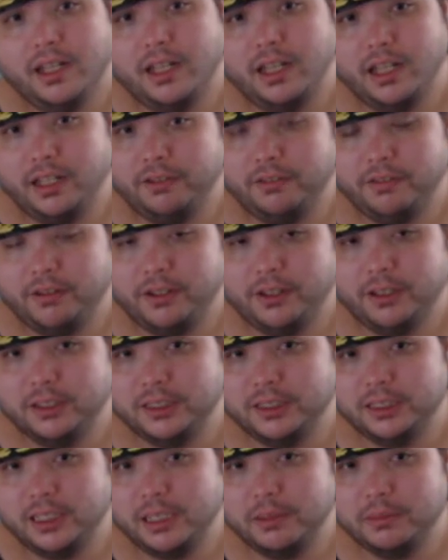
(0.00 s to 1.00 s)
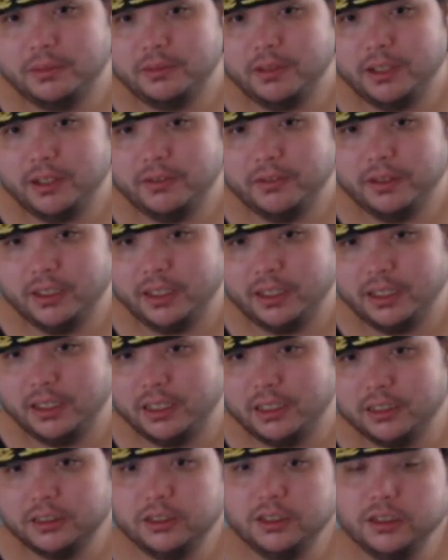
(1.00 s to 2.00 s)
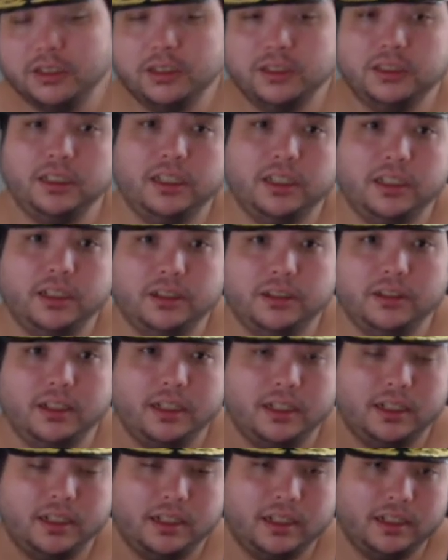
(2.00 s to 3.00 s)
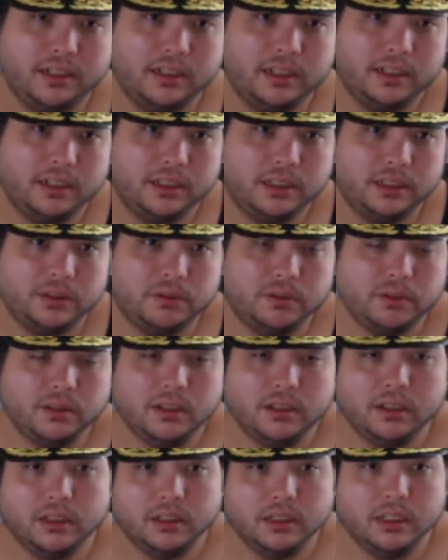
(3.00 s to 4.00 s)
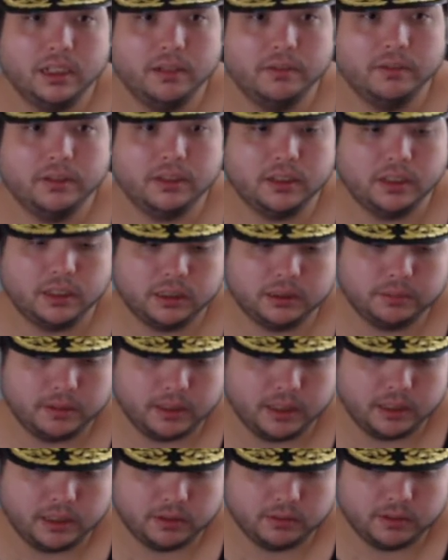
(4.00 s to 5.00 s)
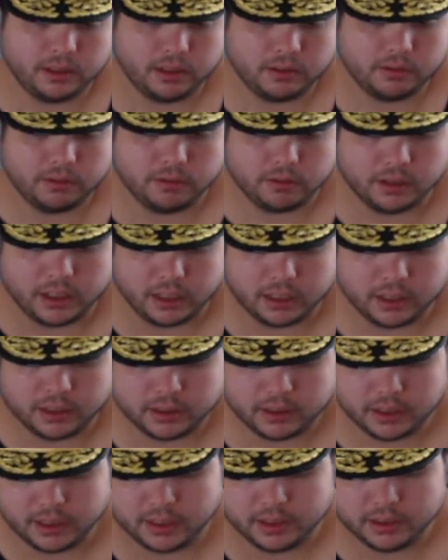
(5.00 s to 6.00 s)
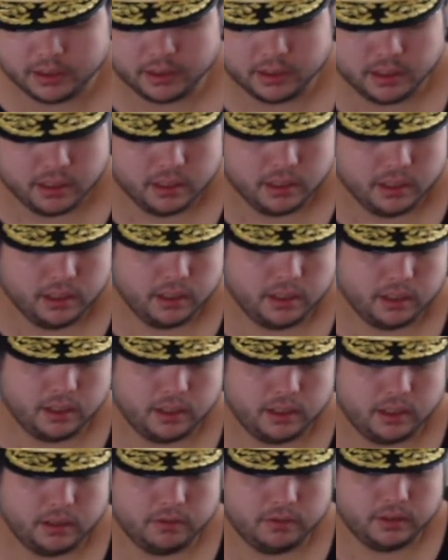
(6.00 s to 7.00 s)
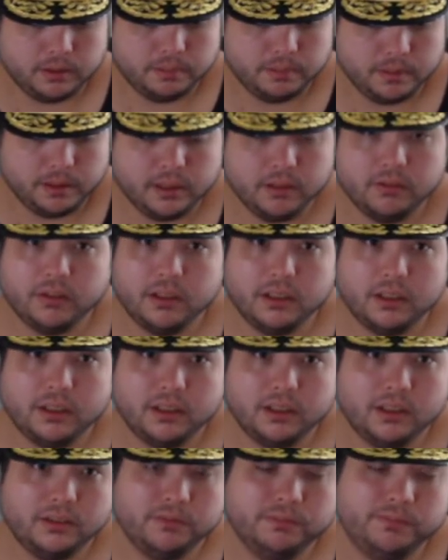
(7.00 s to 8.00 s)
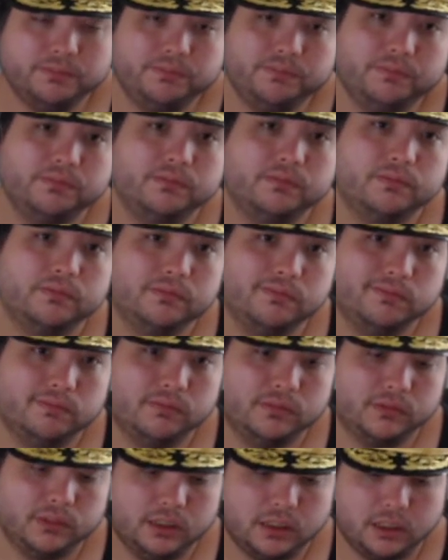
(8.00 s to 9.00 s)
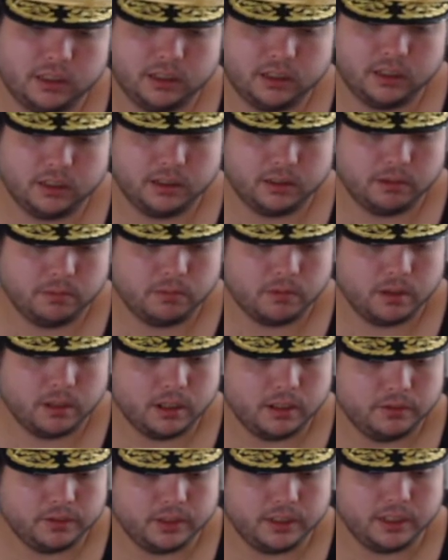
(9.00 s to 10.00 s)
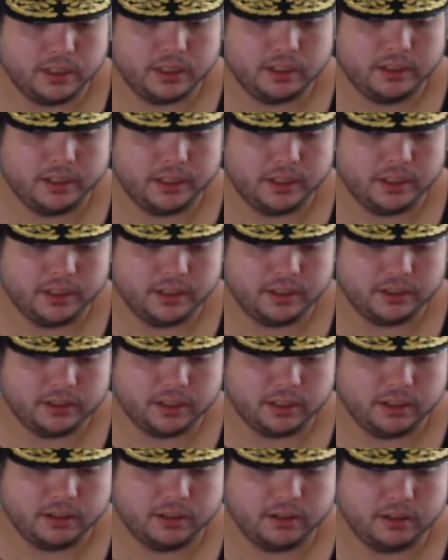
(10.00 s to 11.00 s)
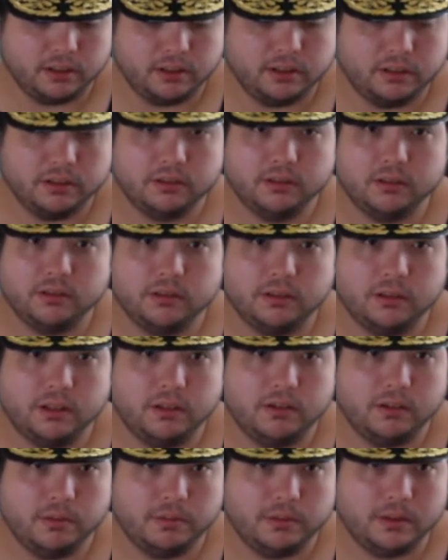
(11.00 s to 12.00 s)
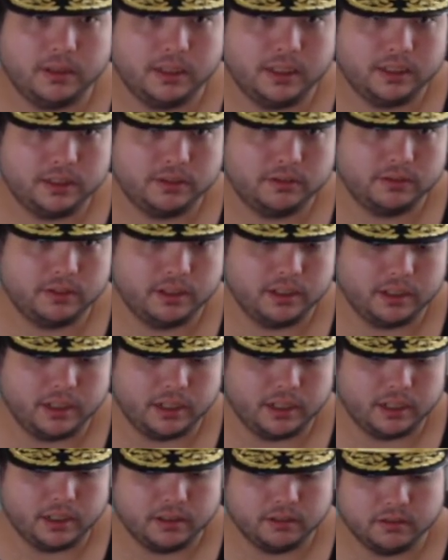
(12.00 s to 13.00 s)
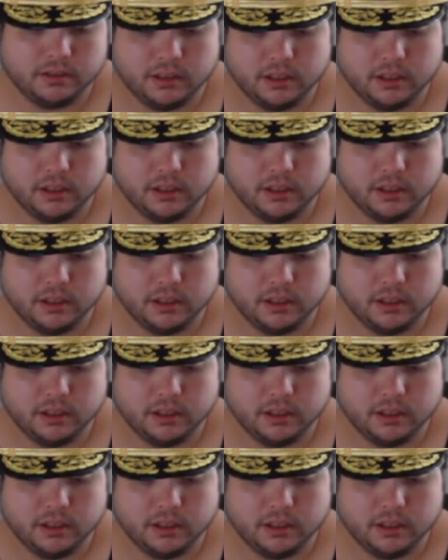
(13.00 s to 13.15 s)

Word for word: Hey folks, it's Admiral Revan here. It's good to see you, and I just want to keep in touch base with everyone out there. Um, it's a bit of a, a what-if scenario is going on all over the place right now.